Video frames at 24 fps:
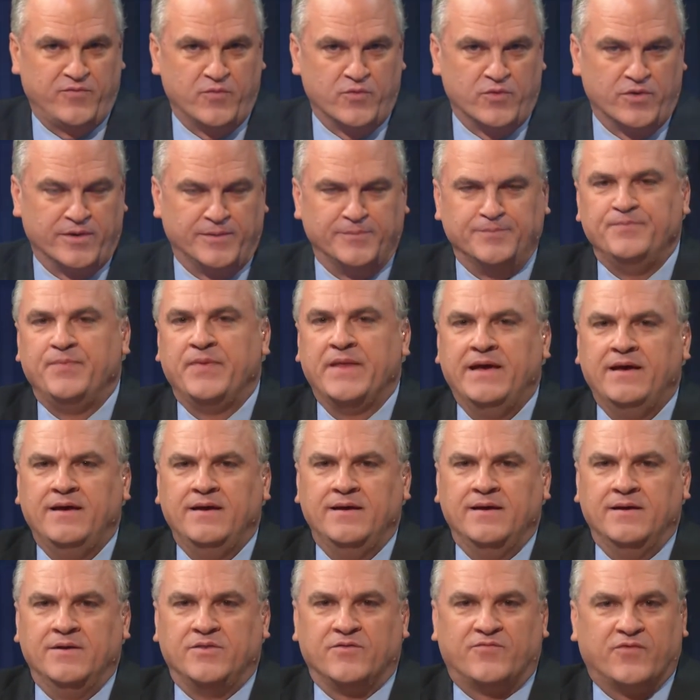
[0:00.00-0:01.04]
Forum.
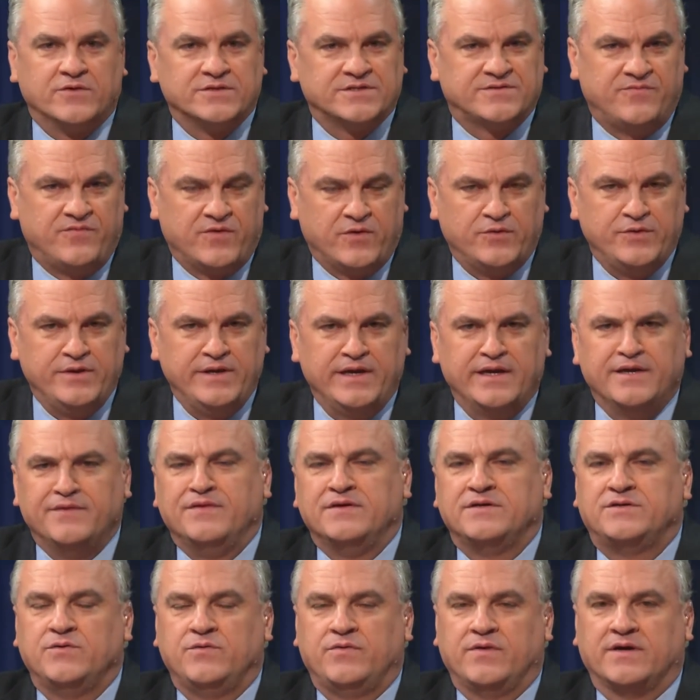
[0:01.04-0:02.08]
The first voting in
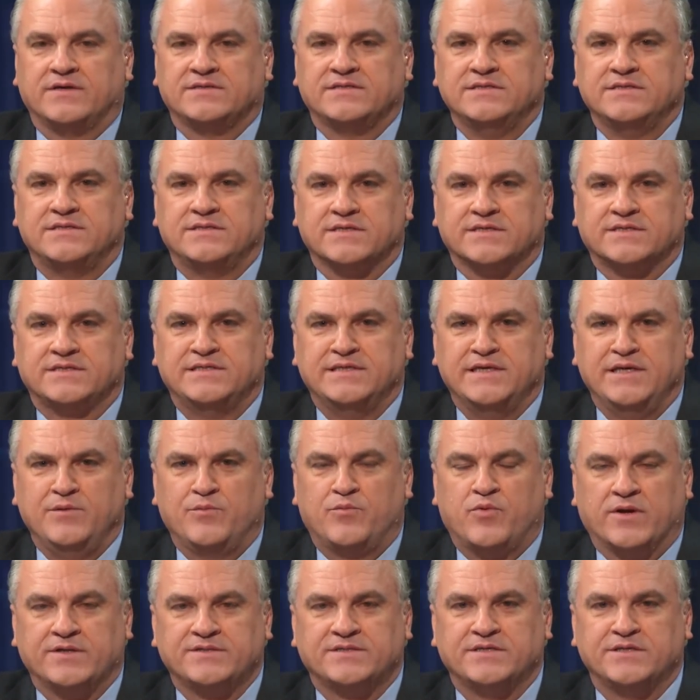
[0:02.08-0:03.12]
the
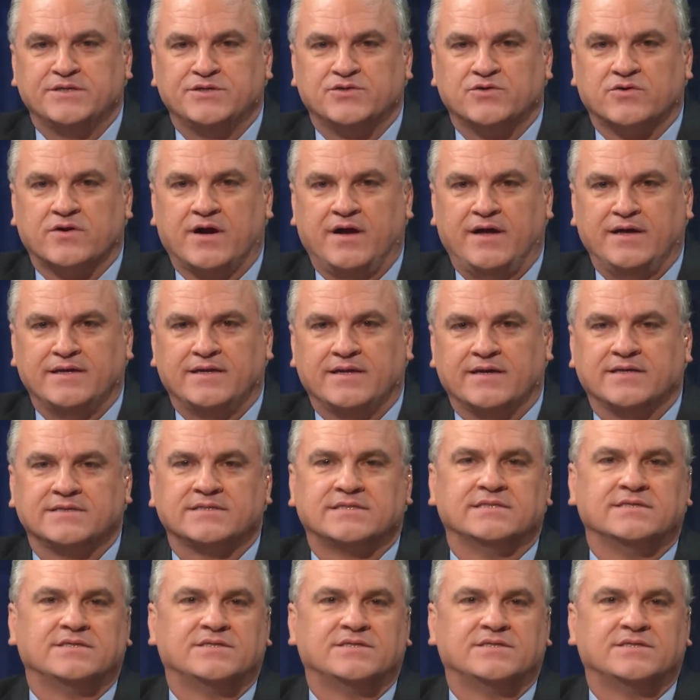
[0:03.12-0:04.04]
2016 presidential contest